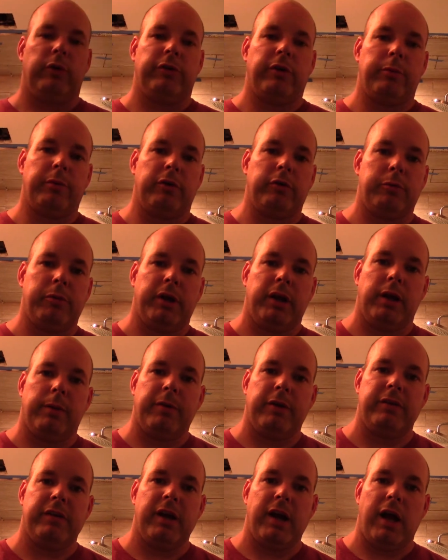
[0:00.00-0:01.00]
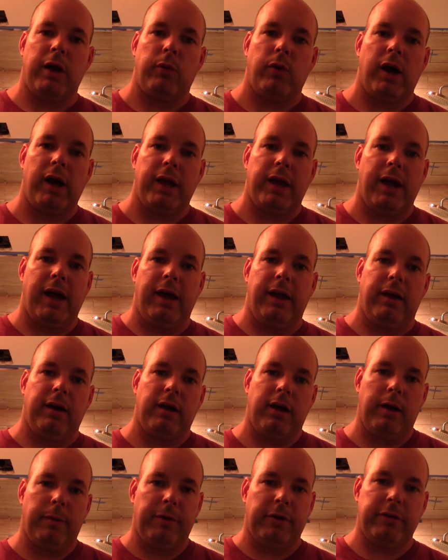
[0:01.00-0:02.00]
what's up everybody? I'm the DIY guy.
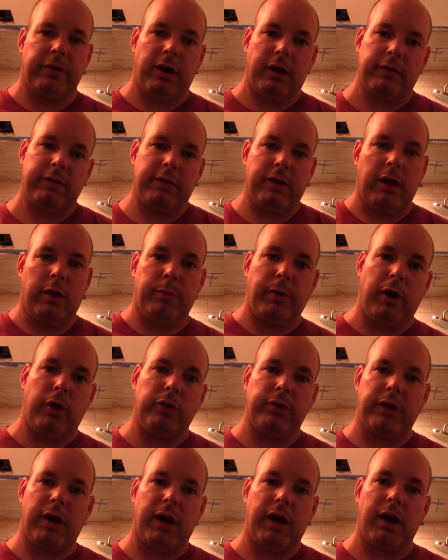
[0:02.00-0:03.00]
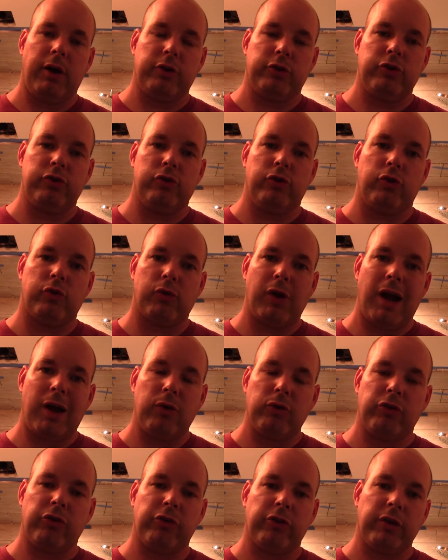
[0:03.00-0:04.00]
I'm going to talk today about how to
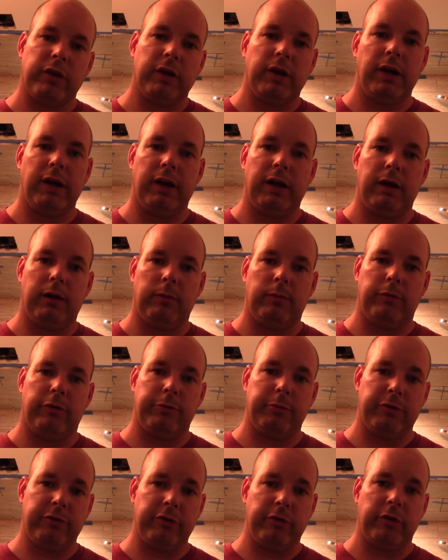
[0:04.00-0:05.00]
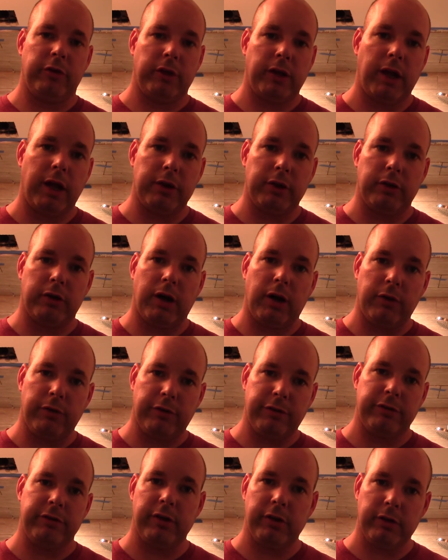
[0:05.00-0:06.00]
grout, specifically how to grout
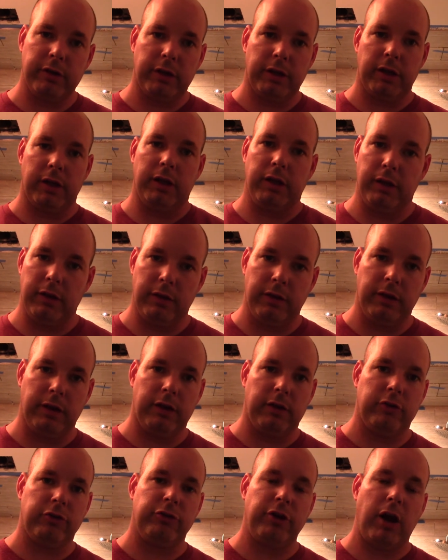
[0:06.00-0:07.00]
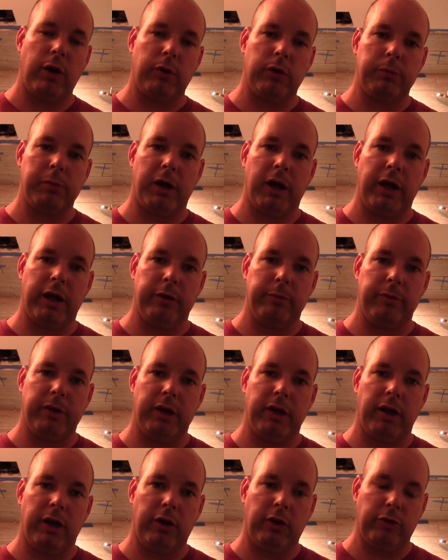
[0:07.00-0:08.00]
the ceiling in the shower behind
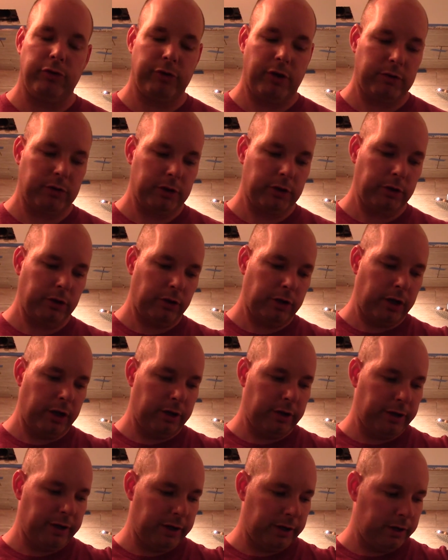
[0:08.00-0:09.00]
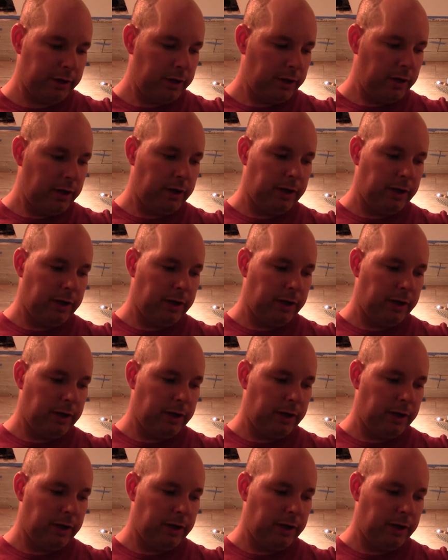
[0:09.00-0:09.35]
me. I also have a little area